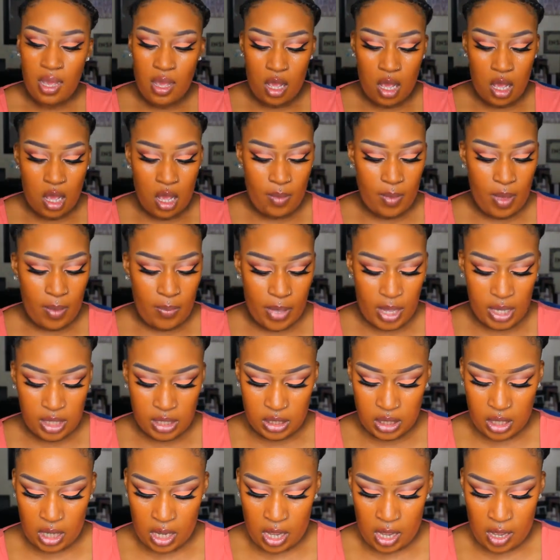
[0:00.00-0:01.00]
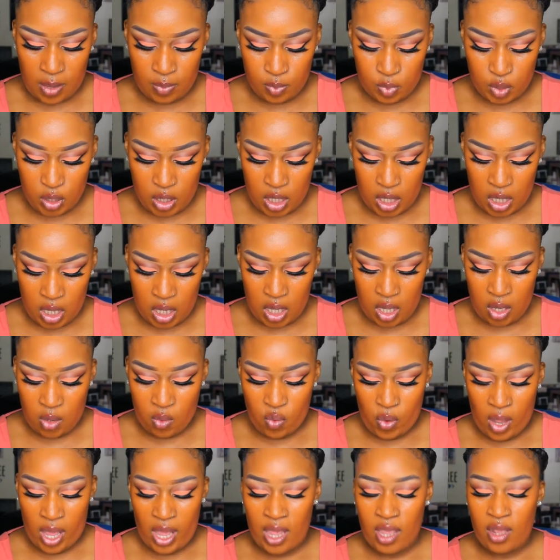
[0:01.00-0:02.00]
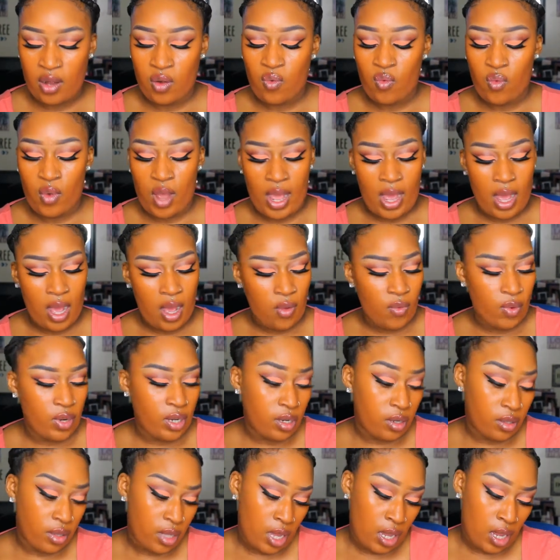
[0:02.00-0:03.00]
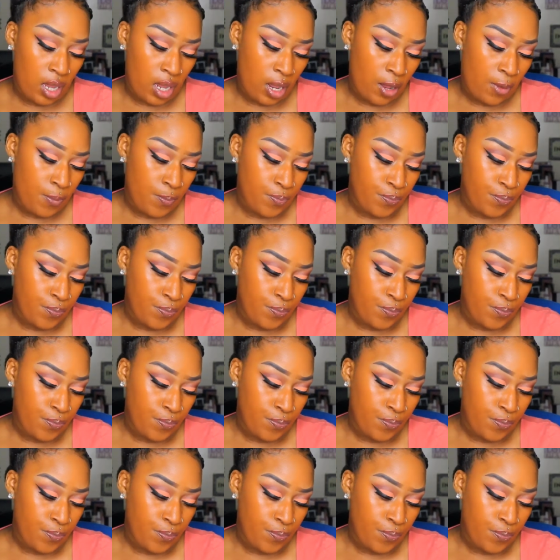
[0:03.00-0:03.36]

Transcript: I picked up the Wet n Wild, what are they?